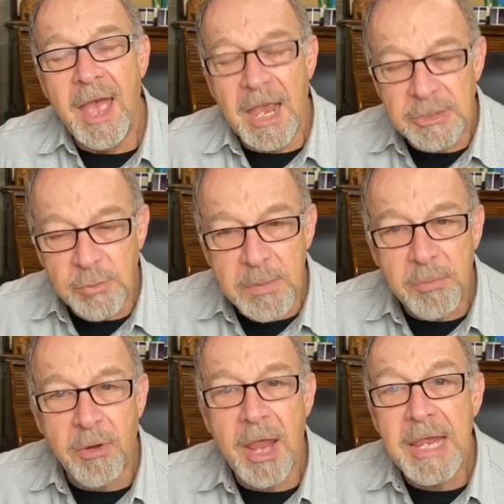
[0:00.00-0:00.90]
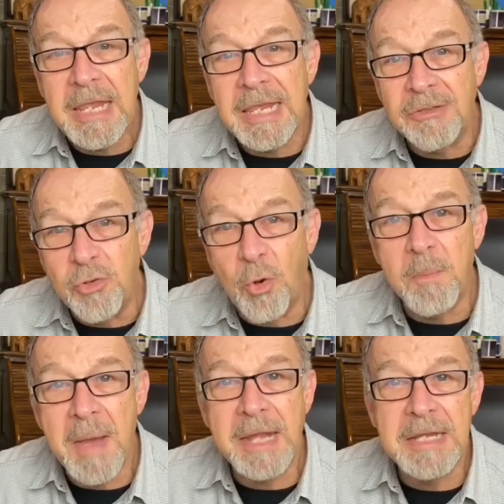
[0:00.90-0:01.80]
as we pray in your
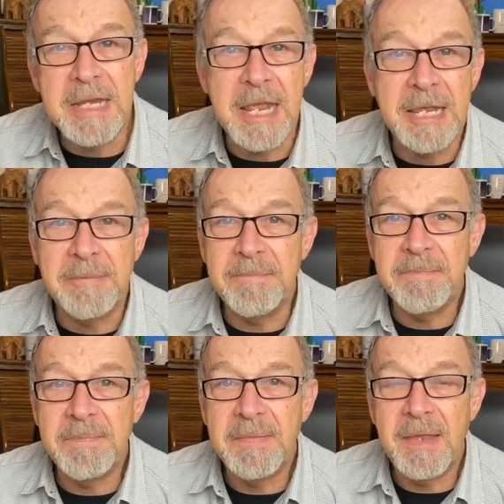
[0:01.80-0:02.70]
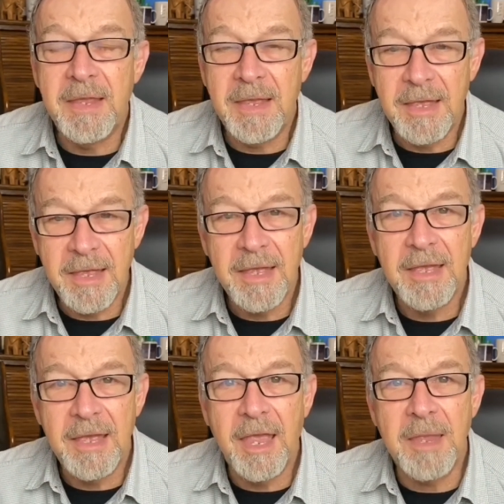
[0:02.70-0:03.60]
mighty name.
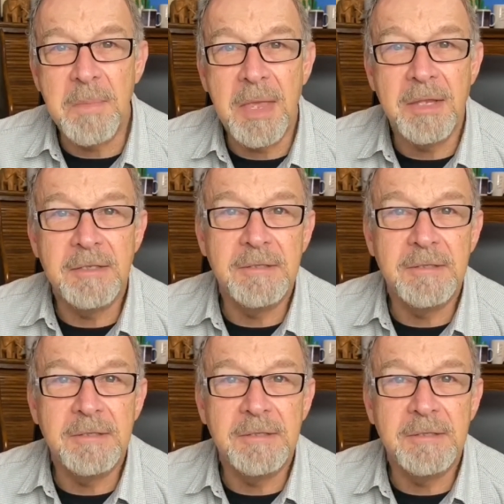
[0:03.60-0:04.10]
Amen.